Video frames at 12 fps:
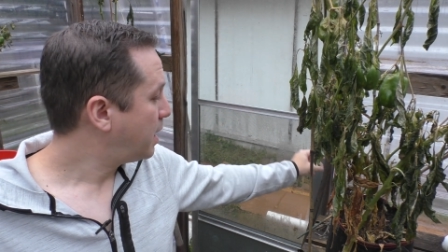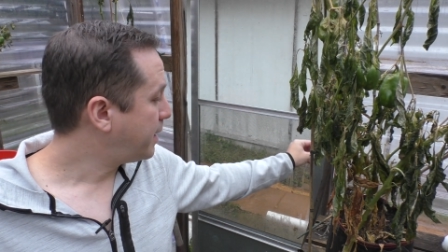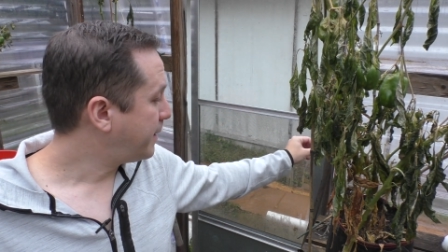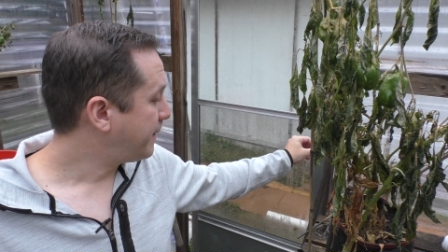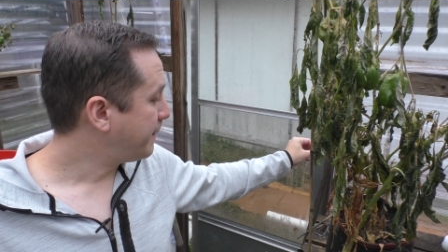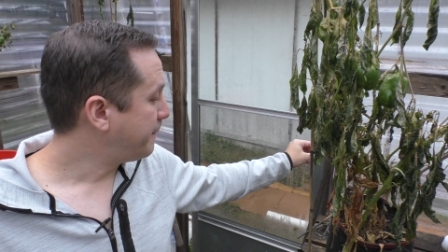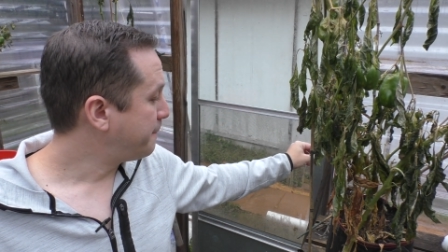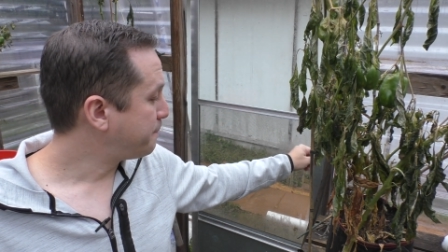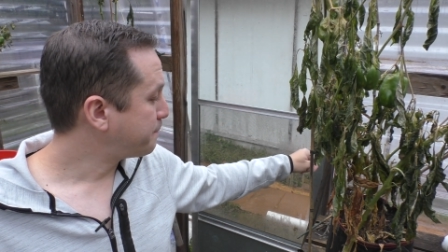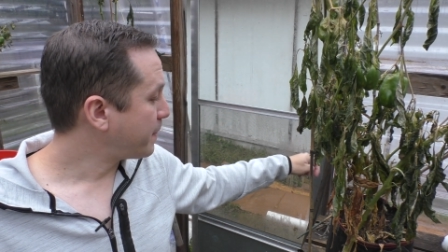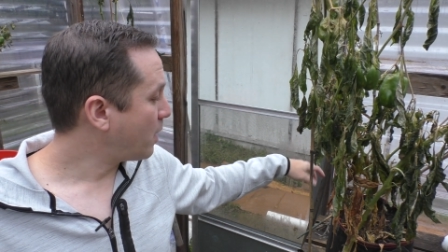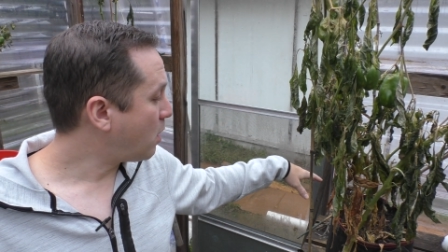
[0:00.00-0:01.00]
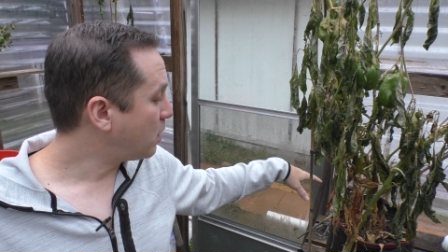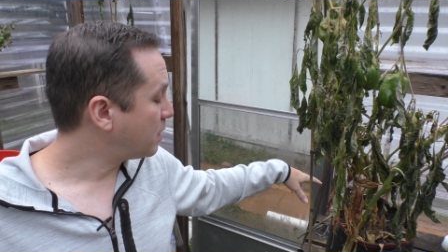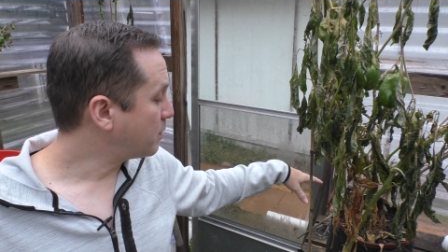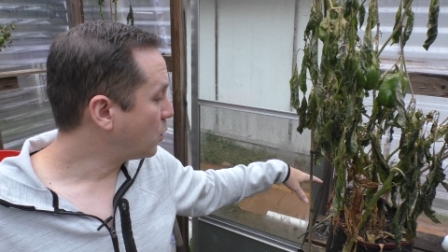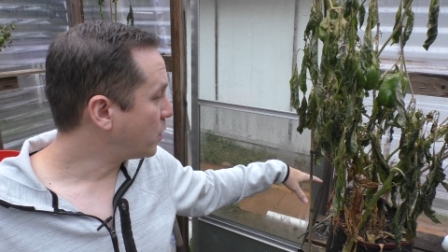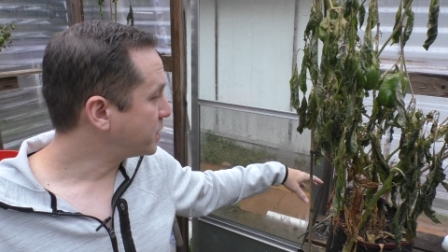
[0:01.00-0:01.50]
All
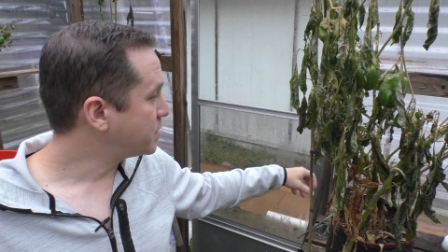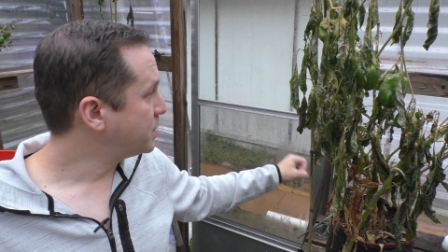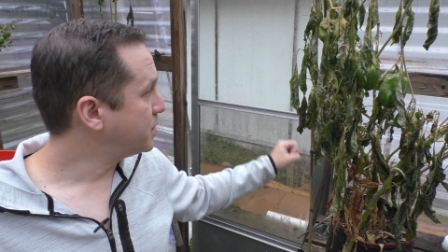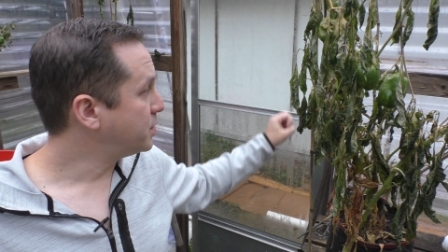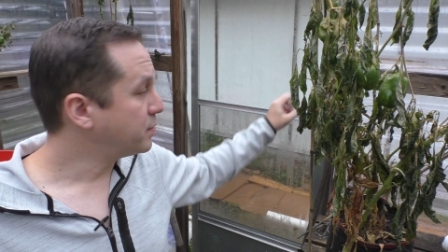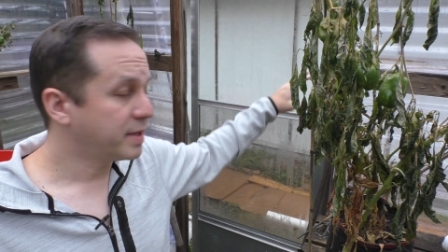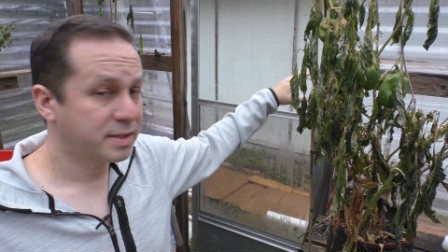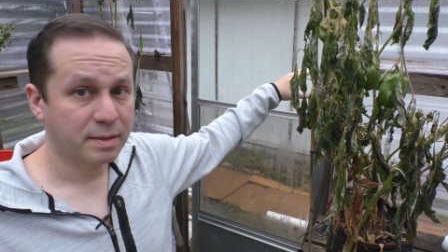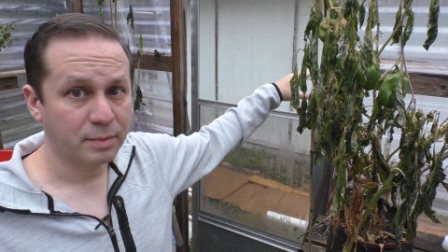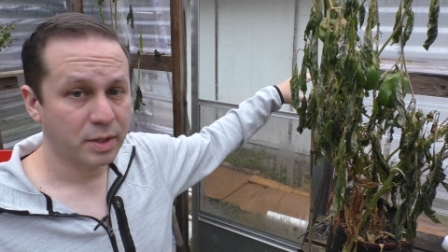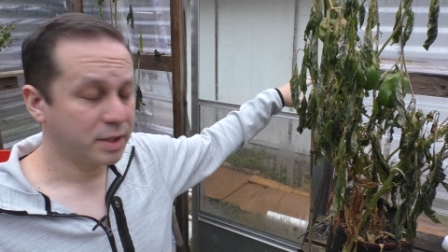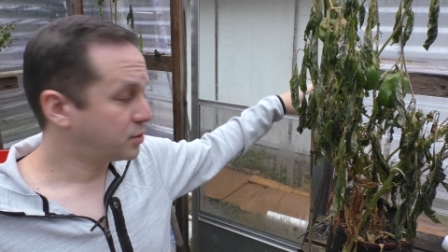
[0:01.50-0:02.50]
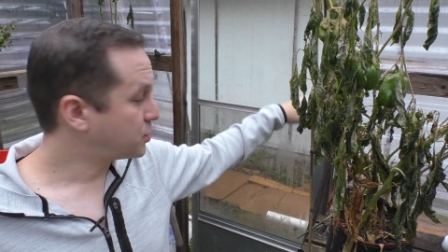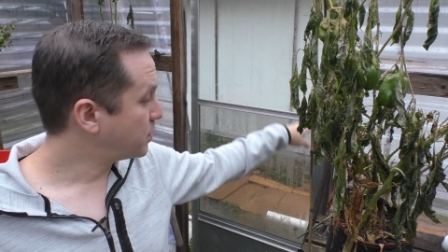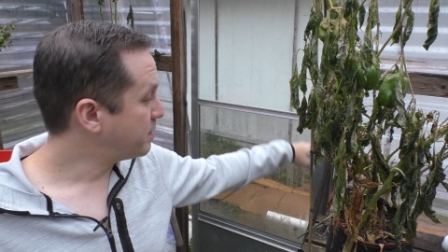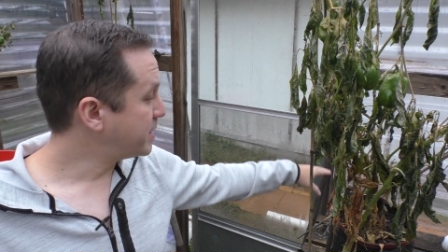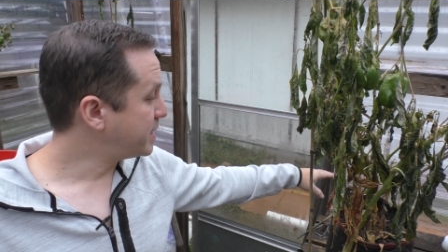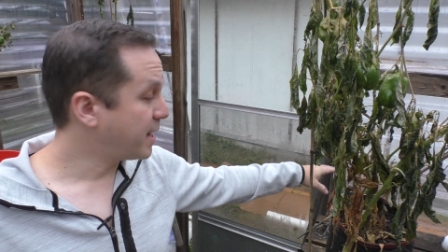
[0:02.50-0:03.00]
I'm going to do is I'm going to
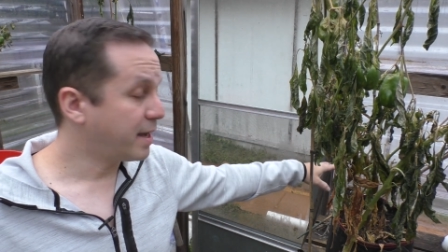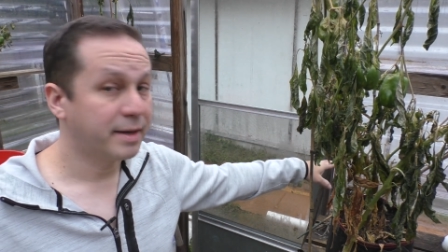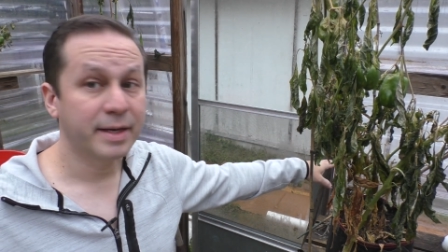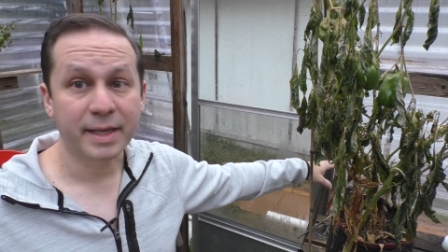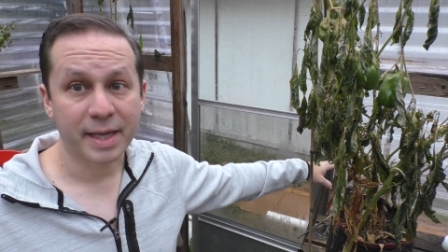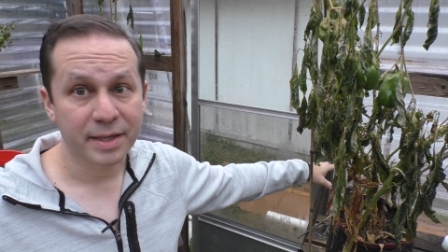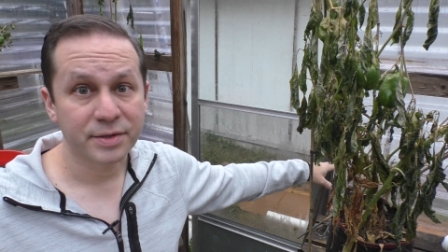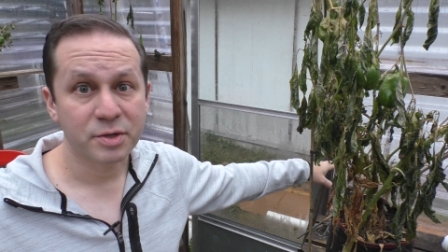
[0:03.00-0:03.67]
trim it down again